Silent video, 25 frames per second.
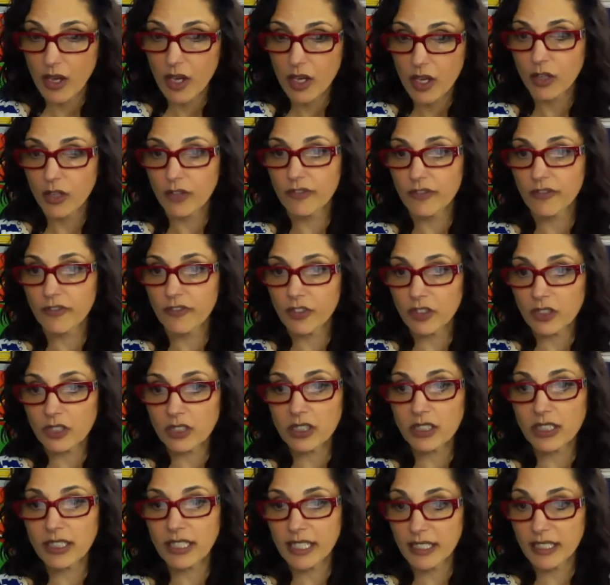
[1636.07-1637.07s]
Your
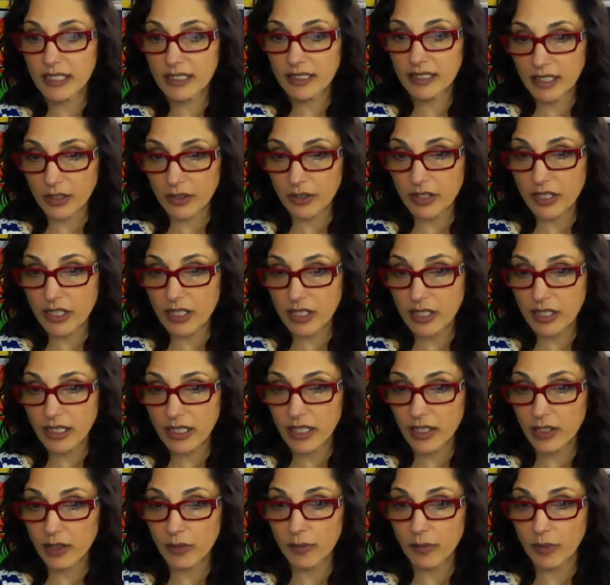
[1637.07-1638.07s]
first series
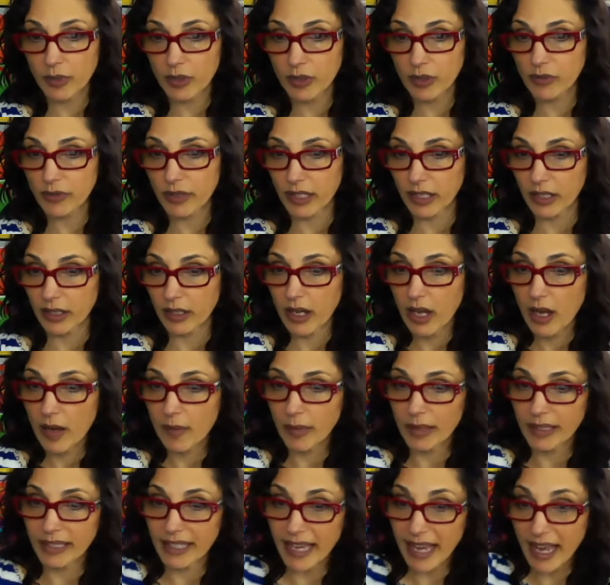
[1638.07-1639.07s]
Kindle book written
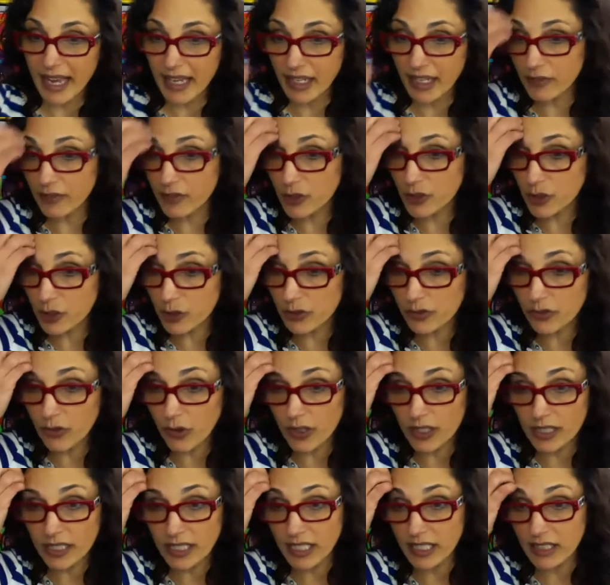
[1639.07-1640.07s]
by the end of June
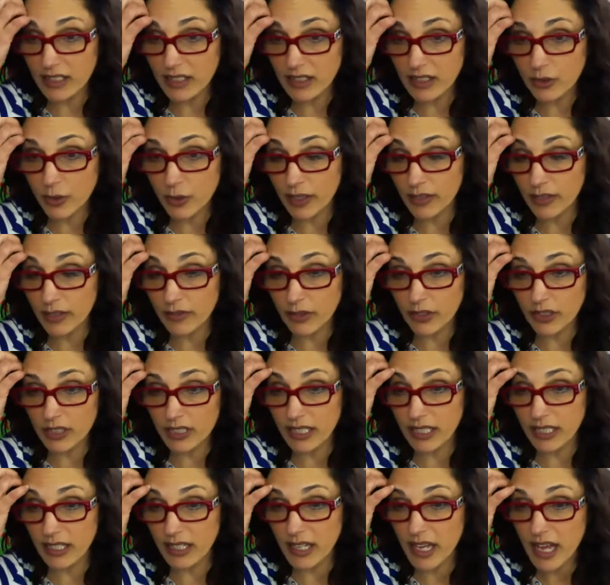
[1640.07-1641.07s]

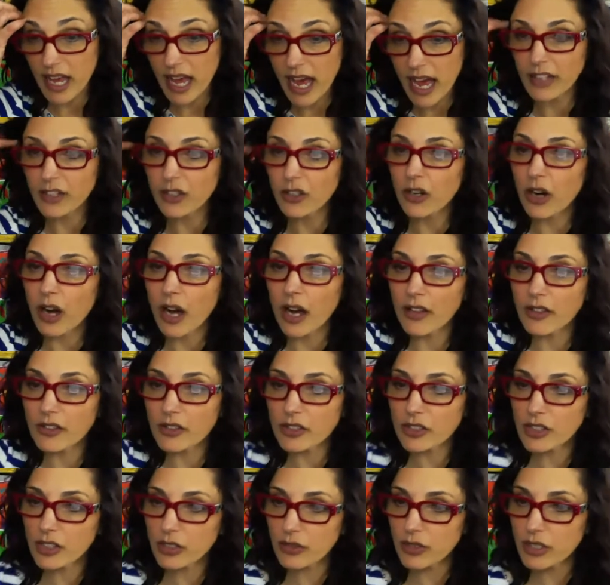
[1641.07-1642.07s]
2014, and your other
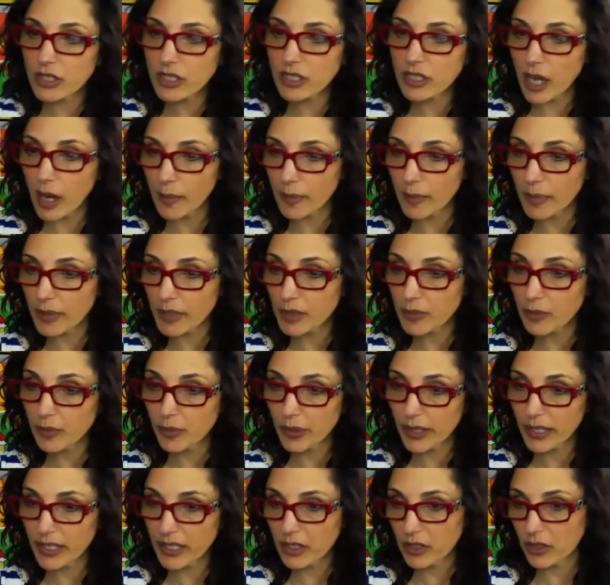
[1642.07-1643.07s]
series topics
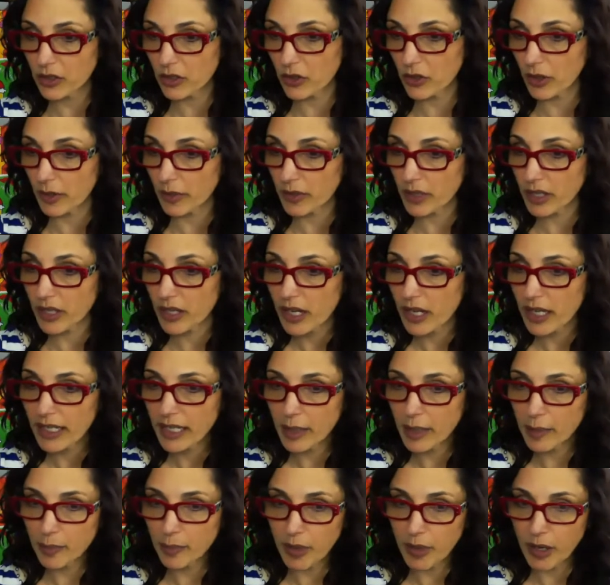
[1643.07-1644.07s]
brainstormed
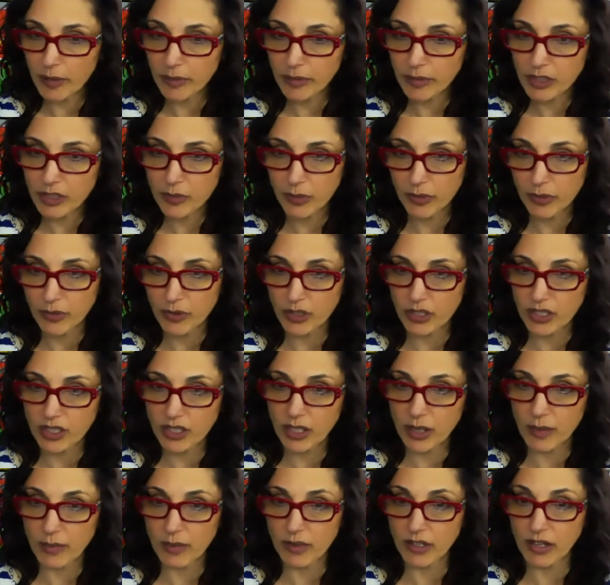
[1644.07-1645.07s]
get published before
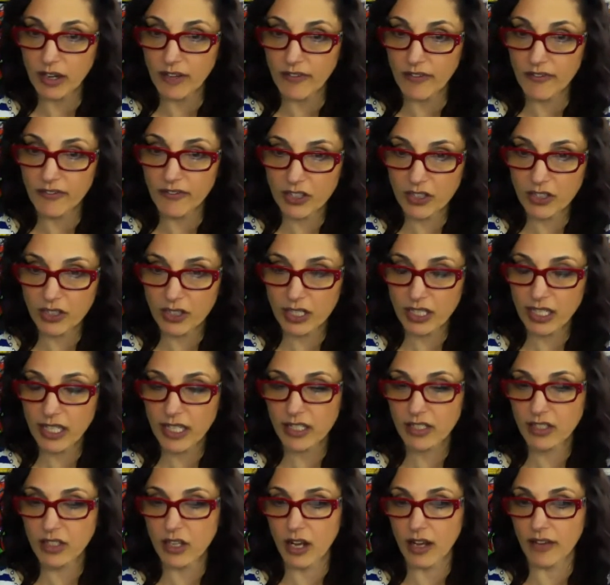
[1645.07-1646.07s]
summer officially
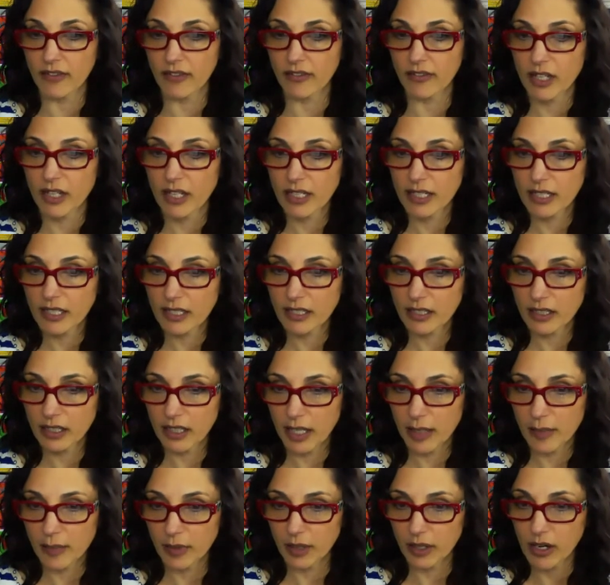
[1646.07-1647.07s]
kicks off.
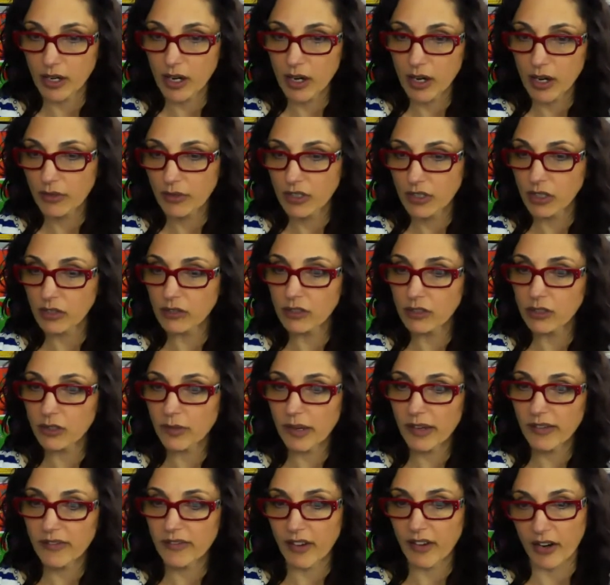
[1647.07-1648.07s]
Disclaimer. Results
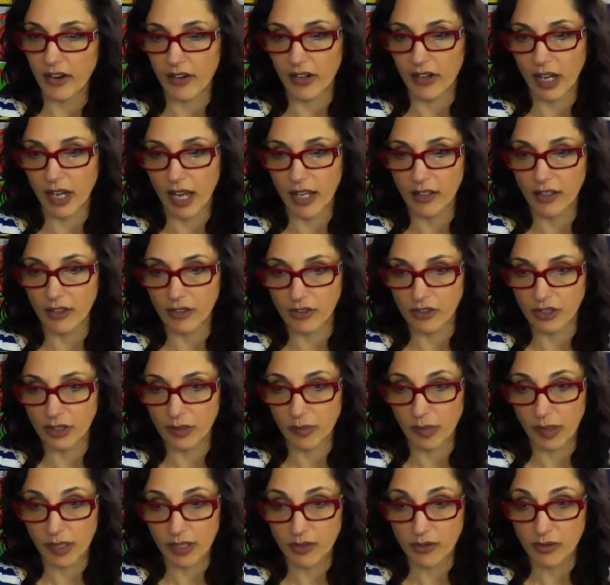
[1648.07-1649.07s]
may vary, and you'll
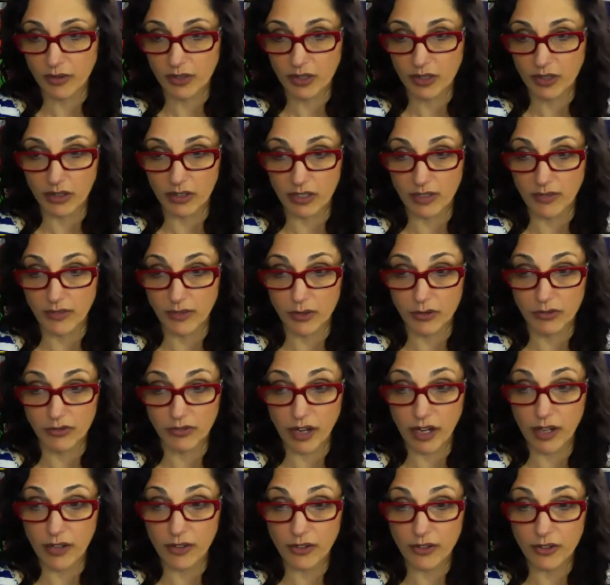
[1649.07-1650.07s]
see best results if you
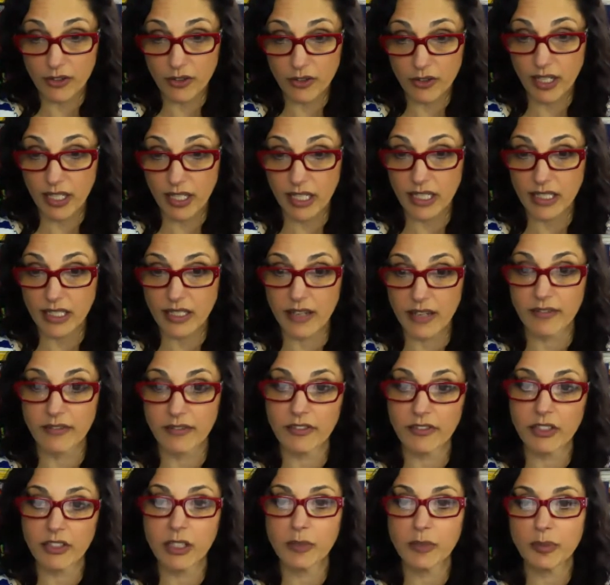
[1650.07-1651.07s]
follow the trainings and
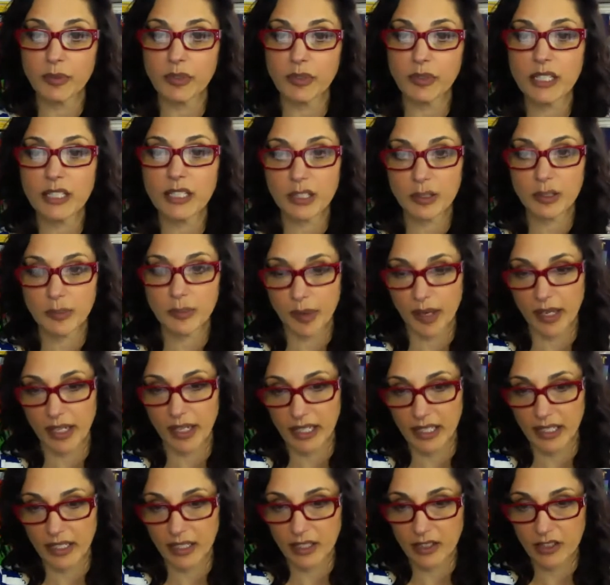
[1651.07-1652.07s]
fully
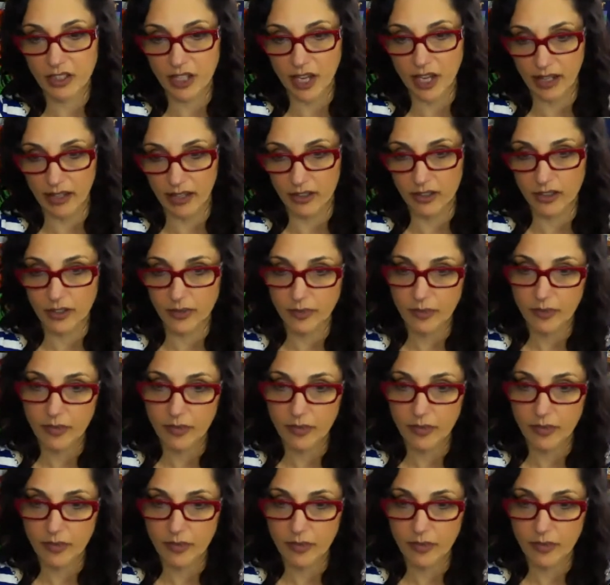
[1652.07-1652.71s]
participate in the challenge.